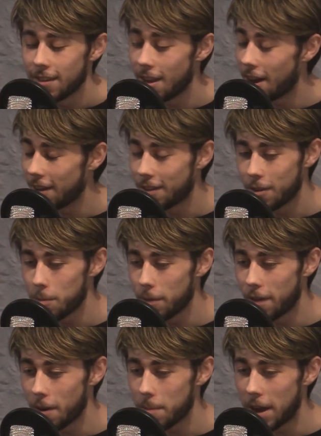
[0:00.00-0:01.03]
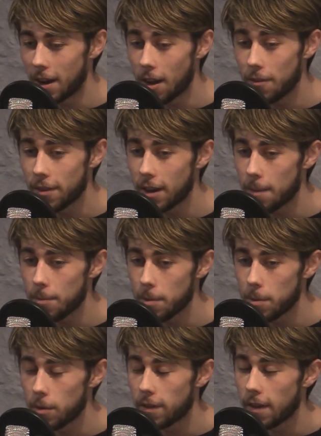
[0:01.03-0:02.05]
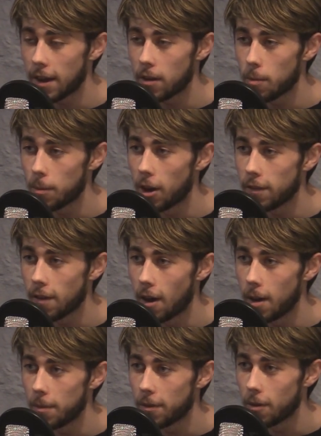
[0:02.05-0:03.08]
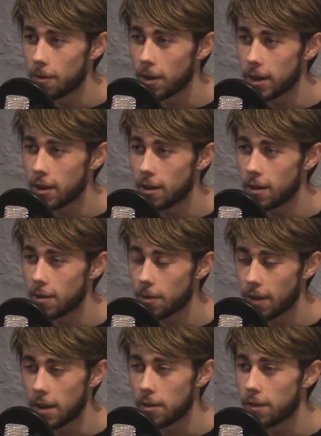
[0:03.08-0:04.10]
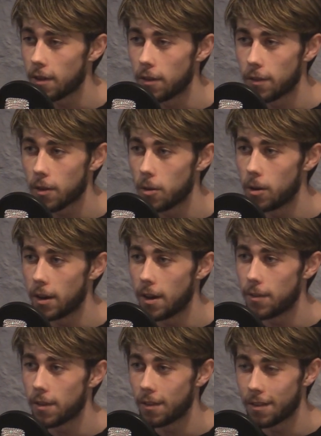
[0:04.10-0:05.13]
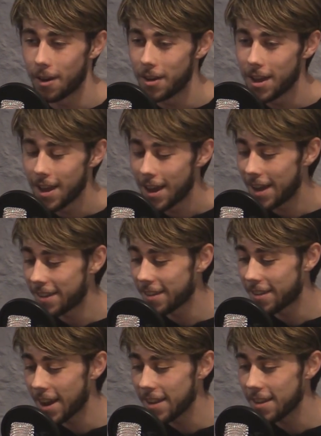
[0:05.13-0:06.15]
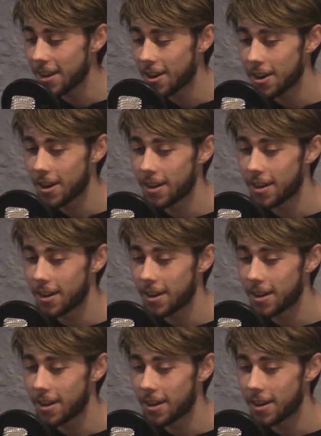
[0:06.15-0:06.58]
No, it's super dope, man. And obviously that probably would have taken up a lot of time and stuff. Like you're saying you're still in school and everything, so it's insane that you kind